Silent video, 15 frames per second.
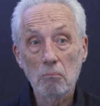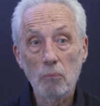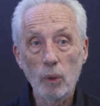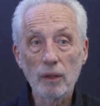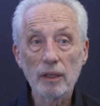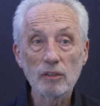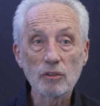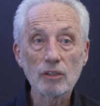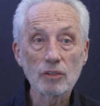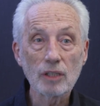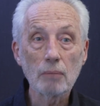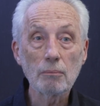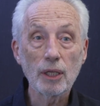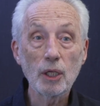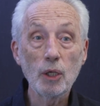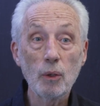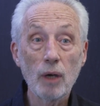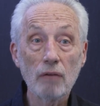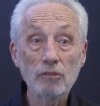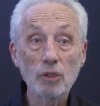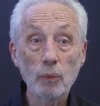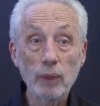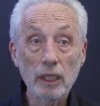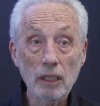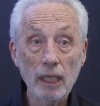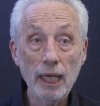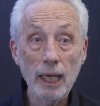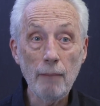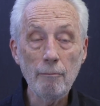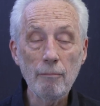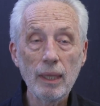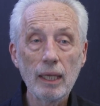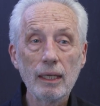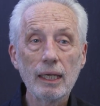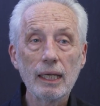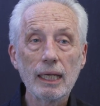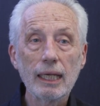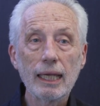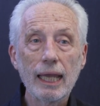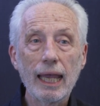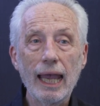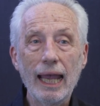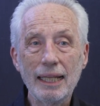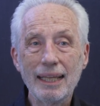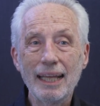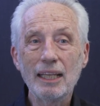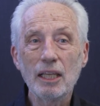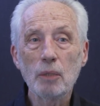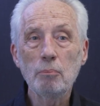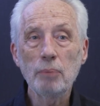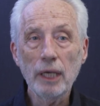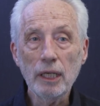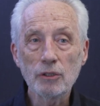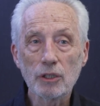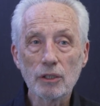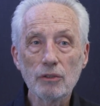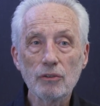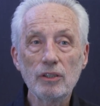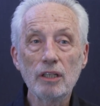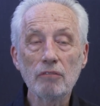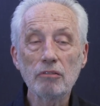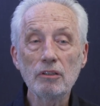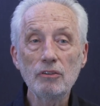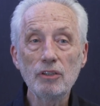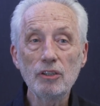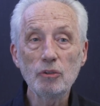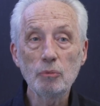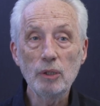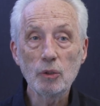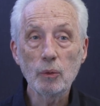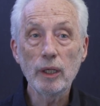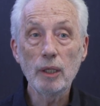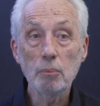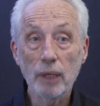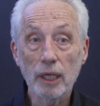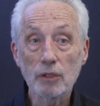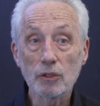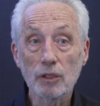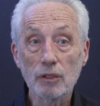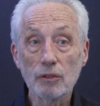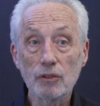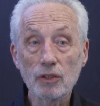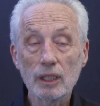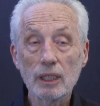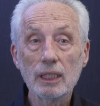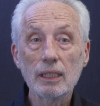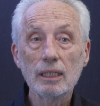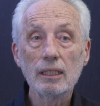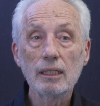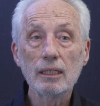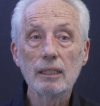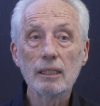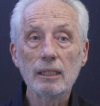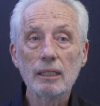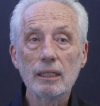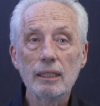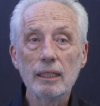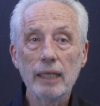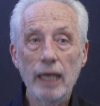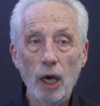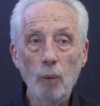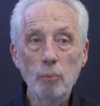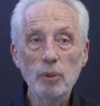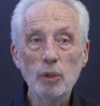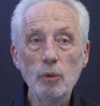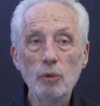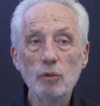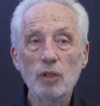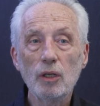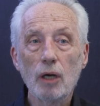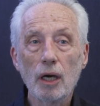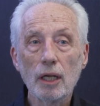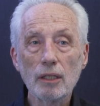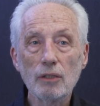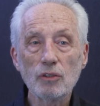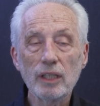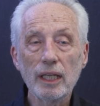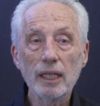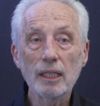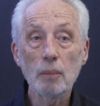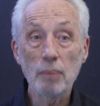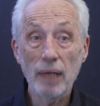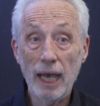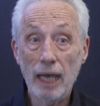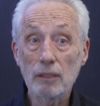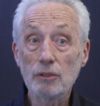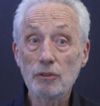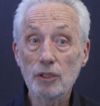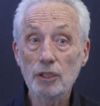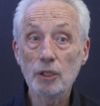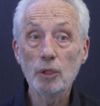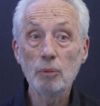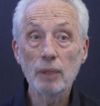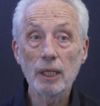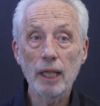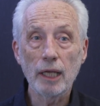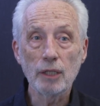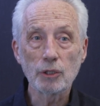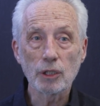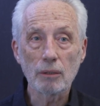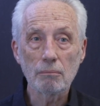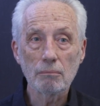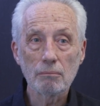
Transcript: Well, this is something you have to reclaim. And then the pictures, differences between pictures, help you to understand the patterns in human nature.